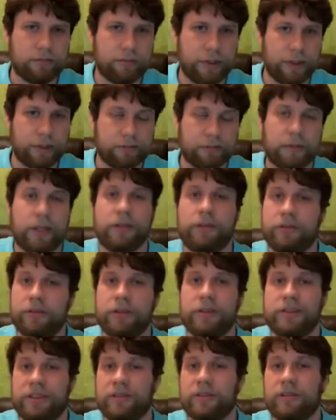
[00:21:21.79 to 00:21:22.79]
But I do
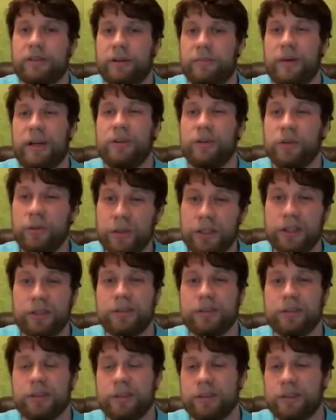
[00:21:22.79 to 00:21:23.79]
consider it my duty
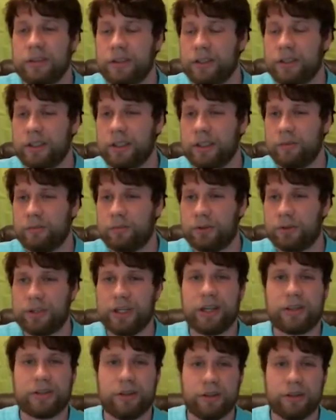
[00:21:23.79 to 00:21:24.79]
to
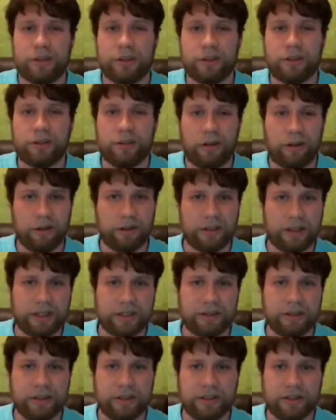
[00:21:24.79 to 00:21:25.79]
protect her, all the
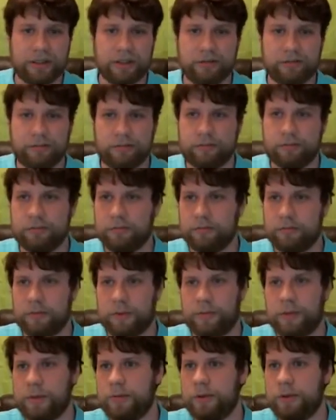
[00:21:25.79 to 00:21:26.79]
desolates, and
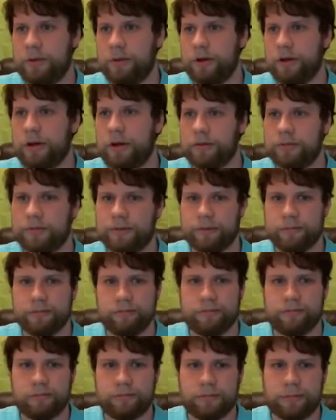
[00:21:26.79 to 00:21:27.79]
the people who aren't
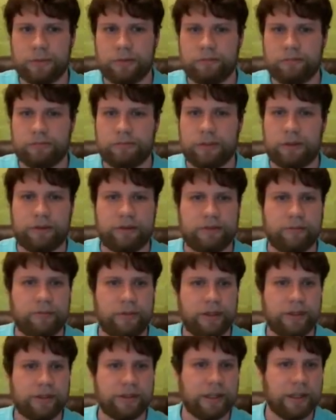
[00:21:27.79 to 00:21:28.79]
from all this
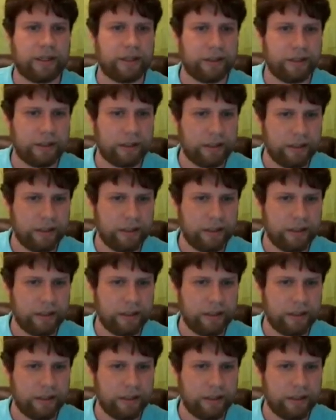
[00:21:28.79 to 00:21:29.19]
bloodshed.